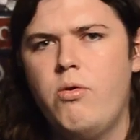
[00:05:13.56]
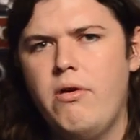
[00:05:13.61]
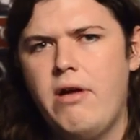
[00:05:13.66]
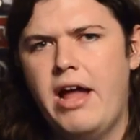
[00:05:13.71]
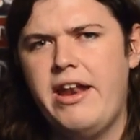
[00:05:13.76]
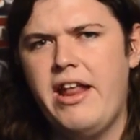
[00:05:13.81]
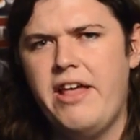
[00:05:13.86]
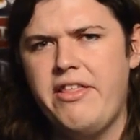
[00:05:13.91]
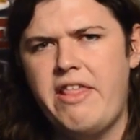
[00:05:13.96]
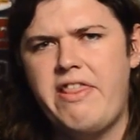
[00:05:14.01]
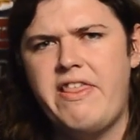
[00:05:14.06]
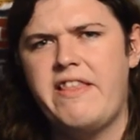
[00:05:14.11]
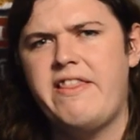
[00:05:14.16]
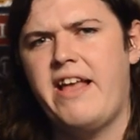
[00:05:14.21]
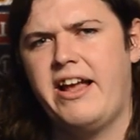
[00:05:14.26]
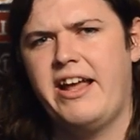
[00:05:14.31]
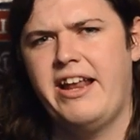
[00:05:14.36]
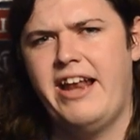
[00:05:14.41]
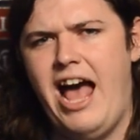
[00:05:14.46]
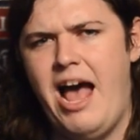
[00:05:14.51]
Another thing
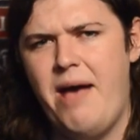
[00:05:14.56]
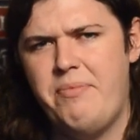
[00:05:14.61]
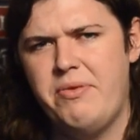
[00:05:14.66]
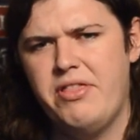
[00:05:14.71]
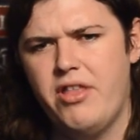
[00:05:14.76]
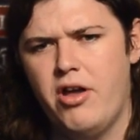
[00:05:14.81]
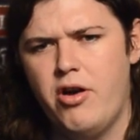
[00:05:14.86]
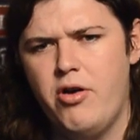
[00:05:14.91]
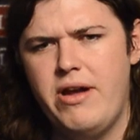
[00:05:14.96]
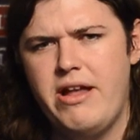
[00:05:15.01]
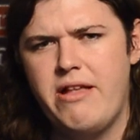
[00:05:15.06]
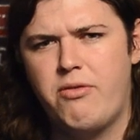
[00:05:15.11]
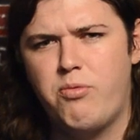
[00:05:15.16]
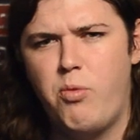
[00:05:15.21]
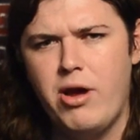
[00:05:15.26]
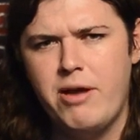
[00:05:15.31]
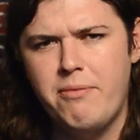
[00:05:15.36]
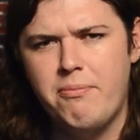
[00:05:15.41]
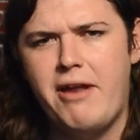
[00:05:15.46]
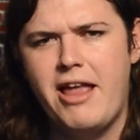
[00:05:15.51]
that can happen though is
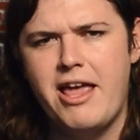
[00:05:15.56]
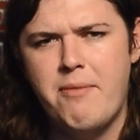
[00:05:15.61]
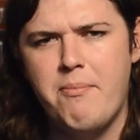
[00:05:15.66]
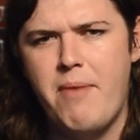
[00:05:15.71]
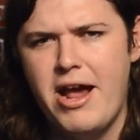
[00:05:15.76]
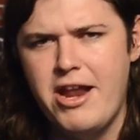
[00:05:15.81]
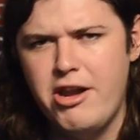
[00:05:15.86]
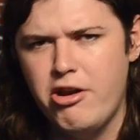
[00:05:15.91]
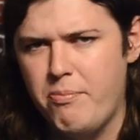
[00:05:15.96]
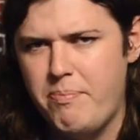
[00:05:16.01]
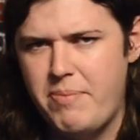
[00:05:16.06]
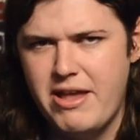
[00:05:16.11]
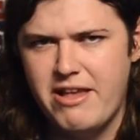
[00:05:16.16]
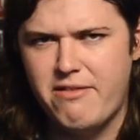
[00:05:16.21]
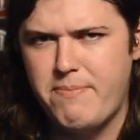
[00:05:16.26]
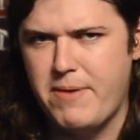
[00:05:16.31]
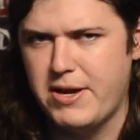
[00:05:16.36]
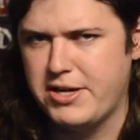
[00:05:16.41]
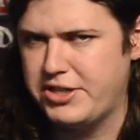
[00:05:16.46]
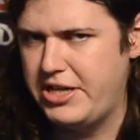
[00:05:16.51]
one player might not be
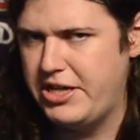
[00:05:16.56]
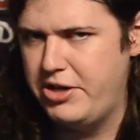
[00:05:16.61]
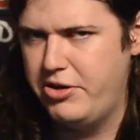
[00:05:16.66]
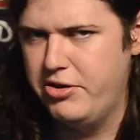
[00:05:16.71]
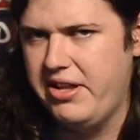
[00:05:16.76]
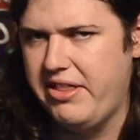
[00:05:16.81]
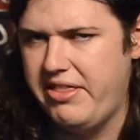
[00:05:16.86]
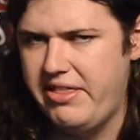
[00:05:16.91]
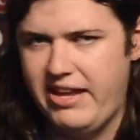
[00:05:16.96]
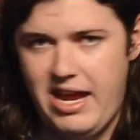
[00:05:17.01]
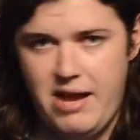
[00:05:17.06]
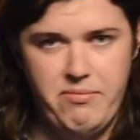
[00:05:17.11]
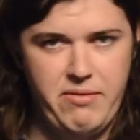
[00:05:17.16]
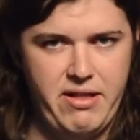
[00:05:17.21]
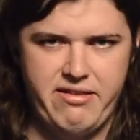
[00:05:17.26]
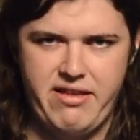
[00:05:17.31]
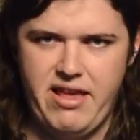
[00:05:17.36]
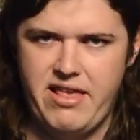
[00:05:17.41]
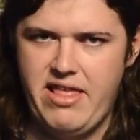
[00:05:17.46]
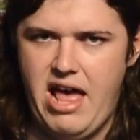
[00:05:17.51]
especially good at the game. Let's
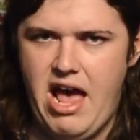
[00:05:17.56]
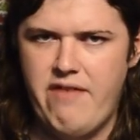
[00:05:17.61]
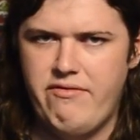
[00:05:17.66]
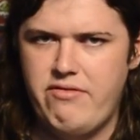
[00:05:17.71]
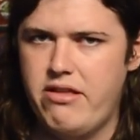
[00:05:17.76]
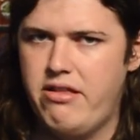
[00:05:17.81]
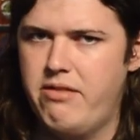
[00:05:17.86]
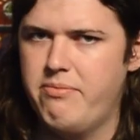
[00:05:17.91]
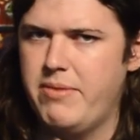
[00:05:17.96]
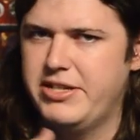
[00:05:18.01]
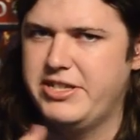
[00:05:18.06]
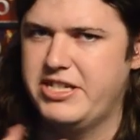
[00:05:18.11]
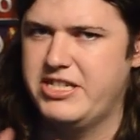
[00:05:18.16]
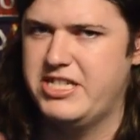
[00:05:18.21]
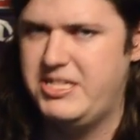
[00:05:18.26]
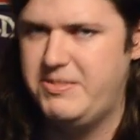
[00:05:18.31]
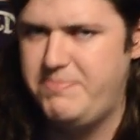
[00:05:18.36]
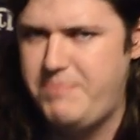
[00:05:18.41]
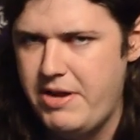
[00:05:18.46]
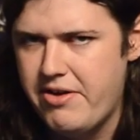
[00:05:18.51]
say they haven't as much
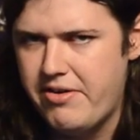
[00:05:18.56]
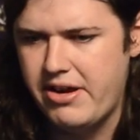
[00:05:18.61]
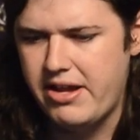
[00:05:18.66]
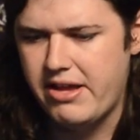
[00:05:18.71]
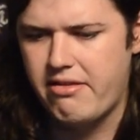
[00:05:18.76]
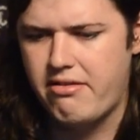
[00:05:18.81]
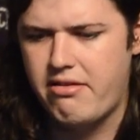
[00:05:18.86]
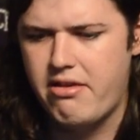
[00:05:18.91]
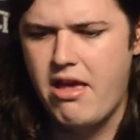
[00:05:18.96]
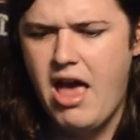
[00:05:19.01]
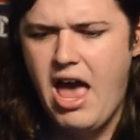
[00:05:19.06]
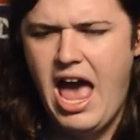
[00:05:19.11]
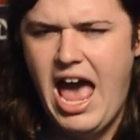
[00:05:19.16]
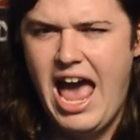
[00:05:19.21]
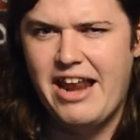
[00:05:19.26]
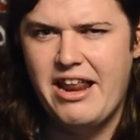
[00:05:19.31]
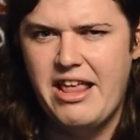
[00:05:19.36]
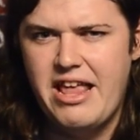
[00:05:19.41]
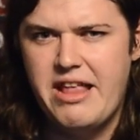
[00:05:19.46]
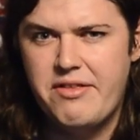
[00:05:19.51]
experience.
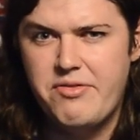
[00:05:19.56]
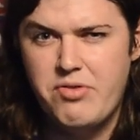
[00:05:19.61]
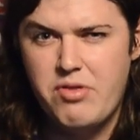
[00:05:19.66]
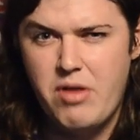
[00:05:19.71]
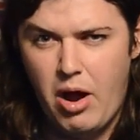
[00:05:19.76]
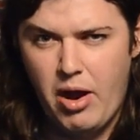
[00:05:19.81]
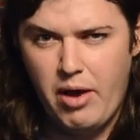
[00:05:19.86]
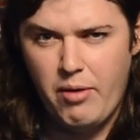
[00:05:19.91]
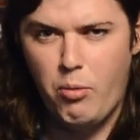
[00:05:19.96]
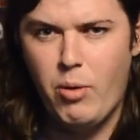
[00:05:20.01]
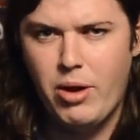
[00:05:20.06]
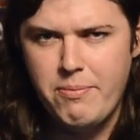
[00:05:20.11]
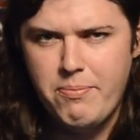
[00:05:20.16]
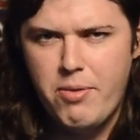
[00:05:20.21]
And one